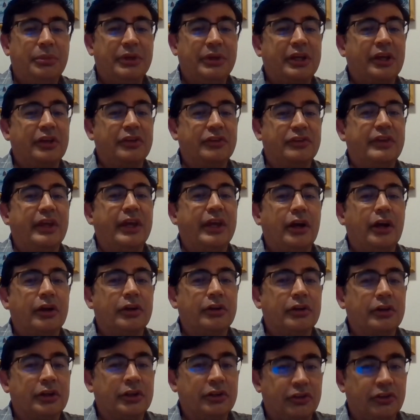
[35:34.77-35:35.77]
because they
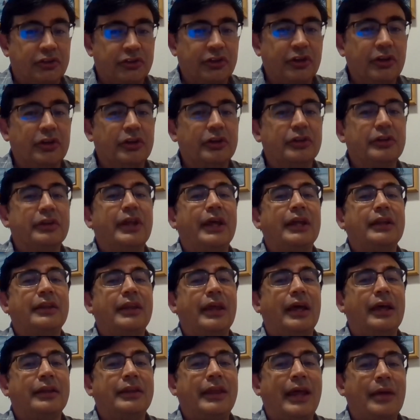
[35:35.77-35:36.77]
are concerned
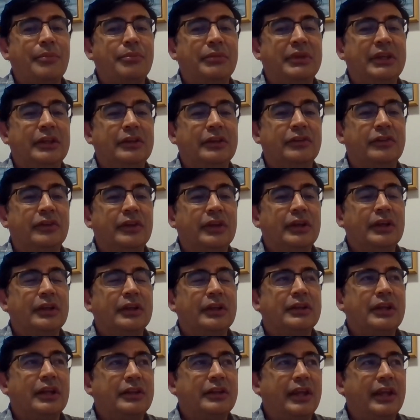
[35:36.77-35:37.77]
that means
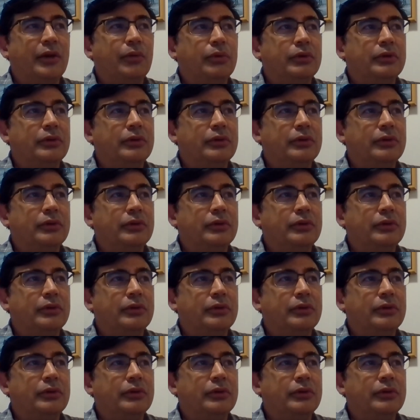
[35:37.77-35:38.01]
that